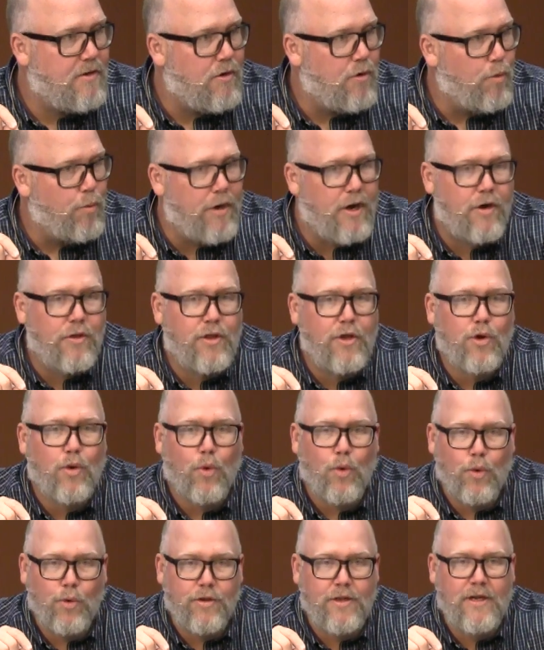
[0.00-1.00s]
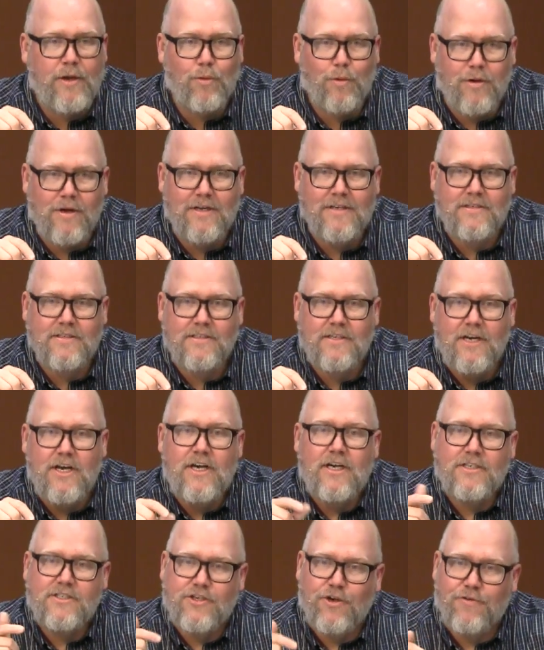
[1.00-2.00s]
We are the only ones.
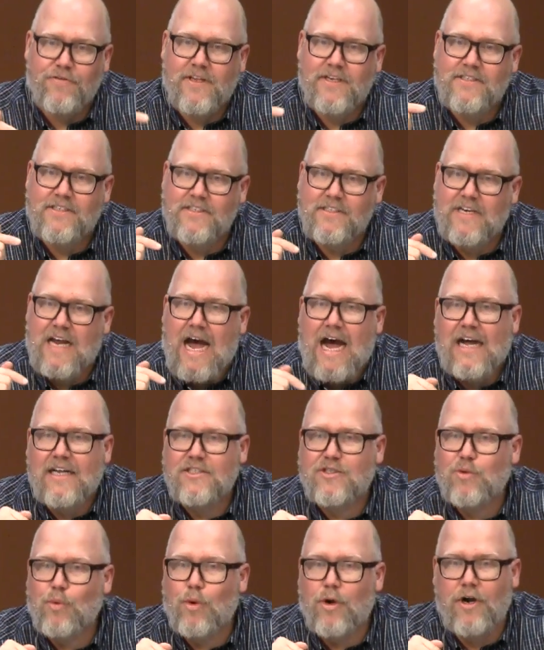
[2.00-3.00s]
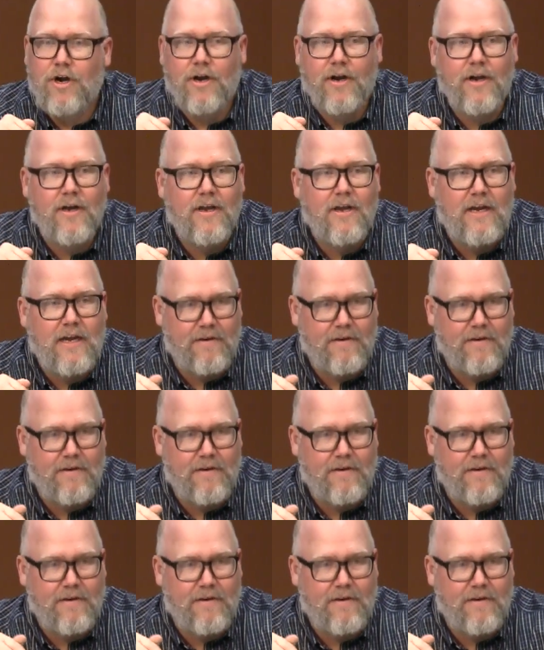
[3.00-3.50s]
So if this is God's word,